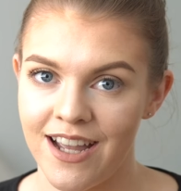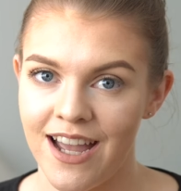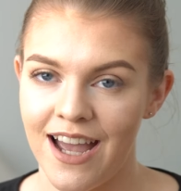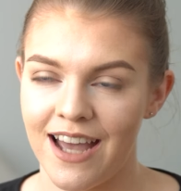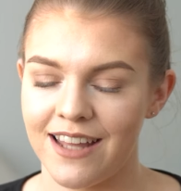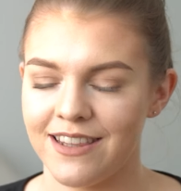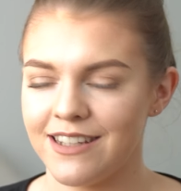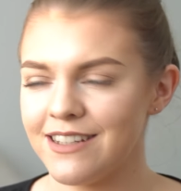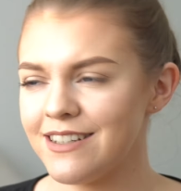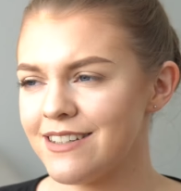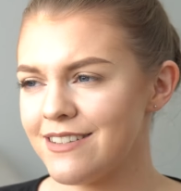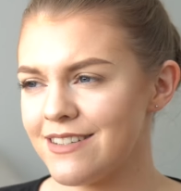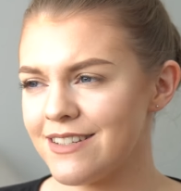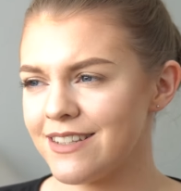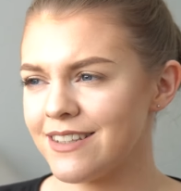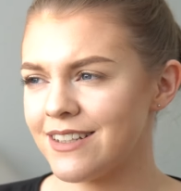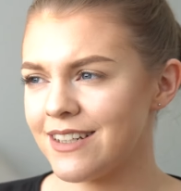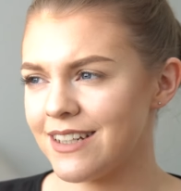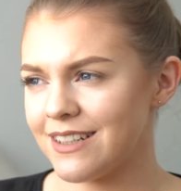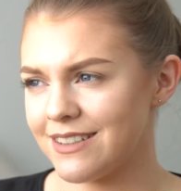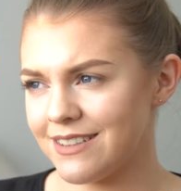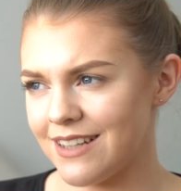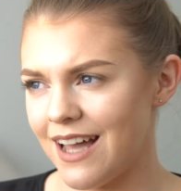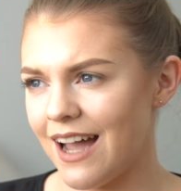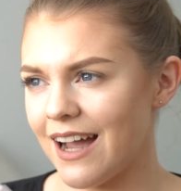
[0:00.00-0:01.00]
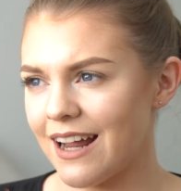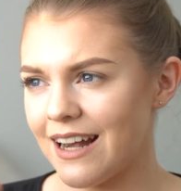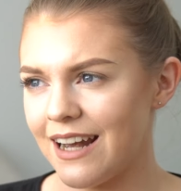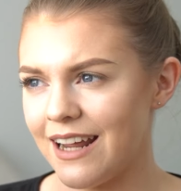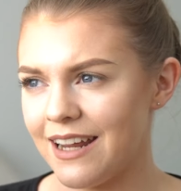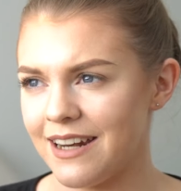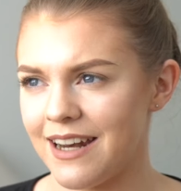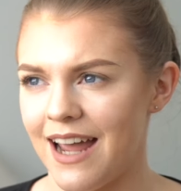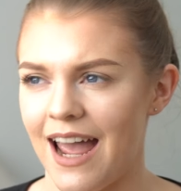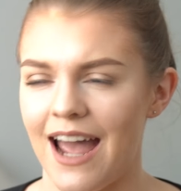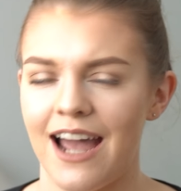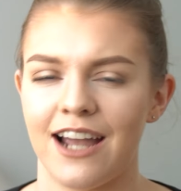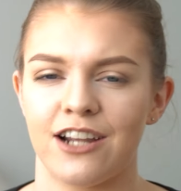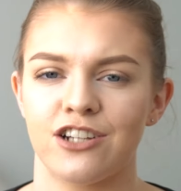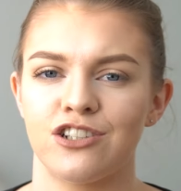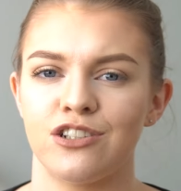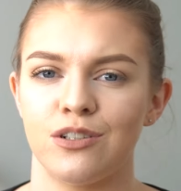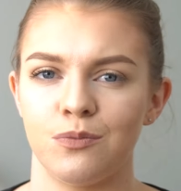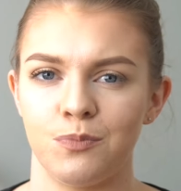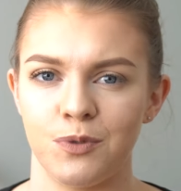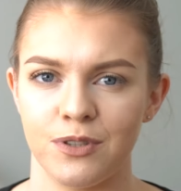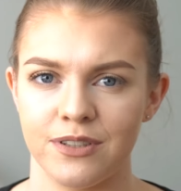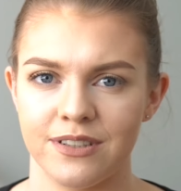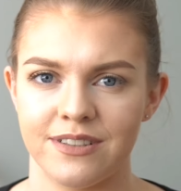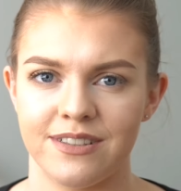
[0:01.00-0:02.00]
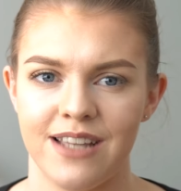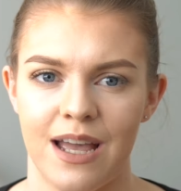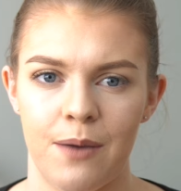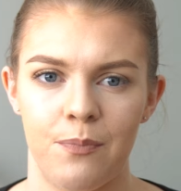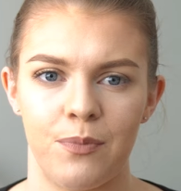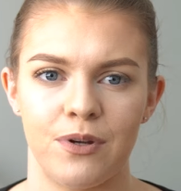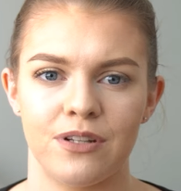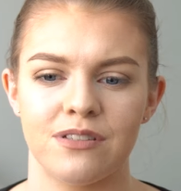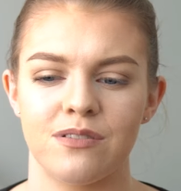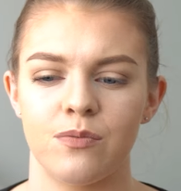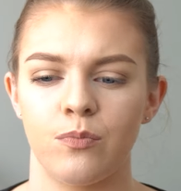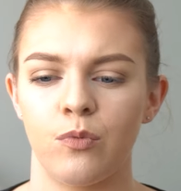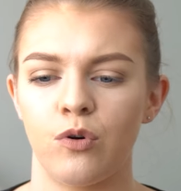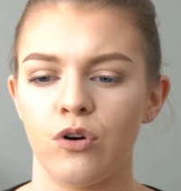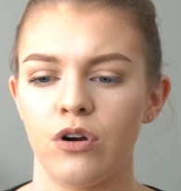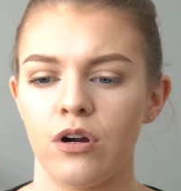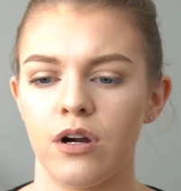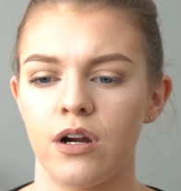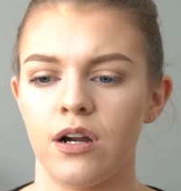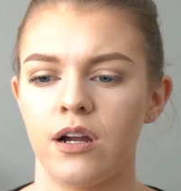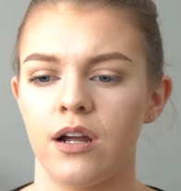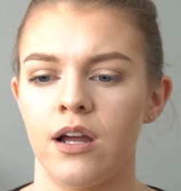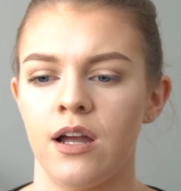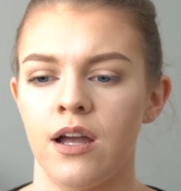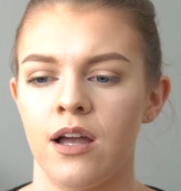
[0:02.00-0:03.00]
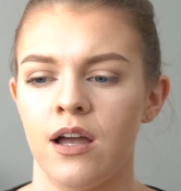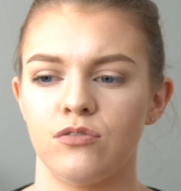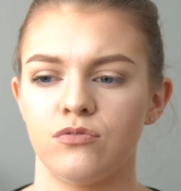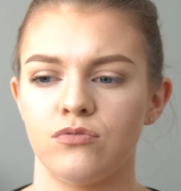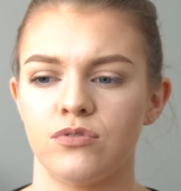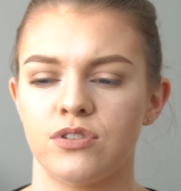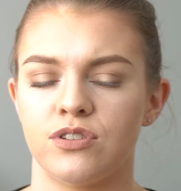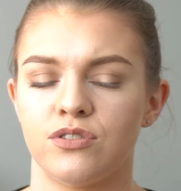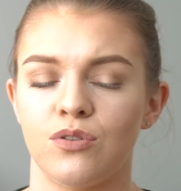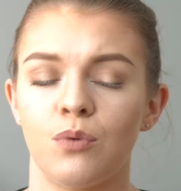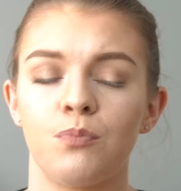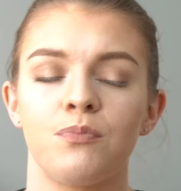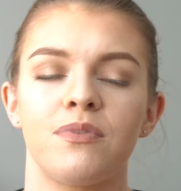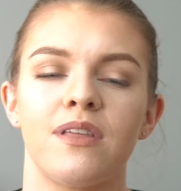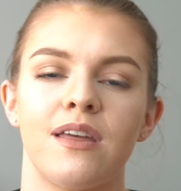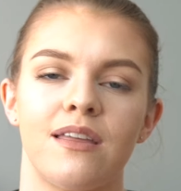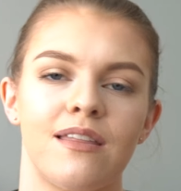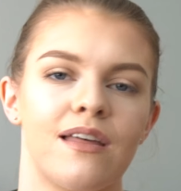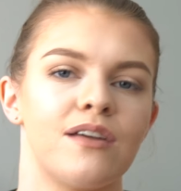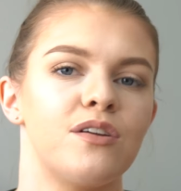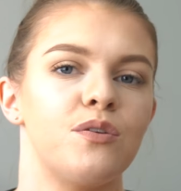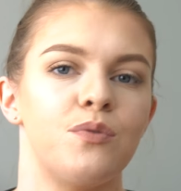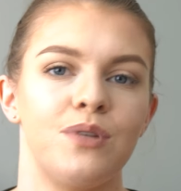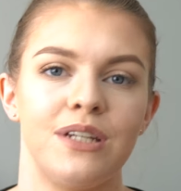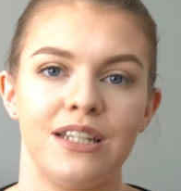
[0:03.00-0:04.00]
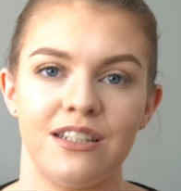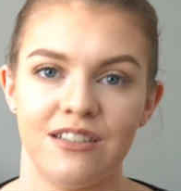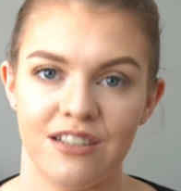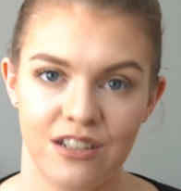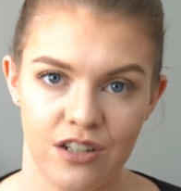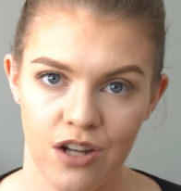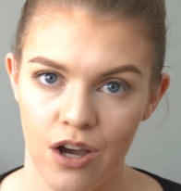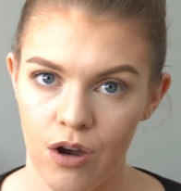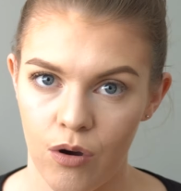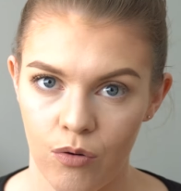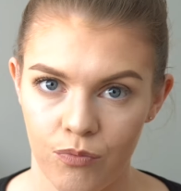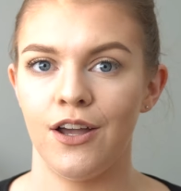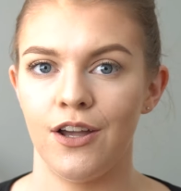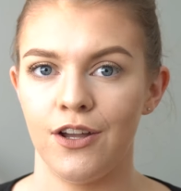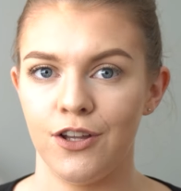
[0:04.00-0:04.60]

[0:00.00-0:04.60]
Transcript: And this isn't exactly an actionable step, but it's more something that you need to know.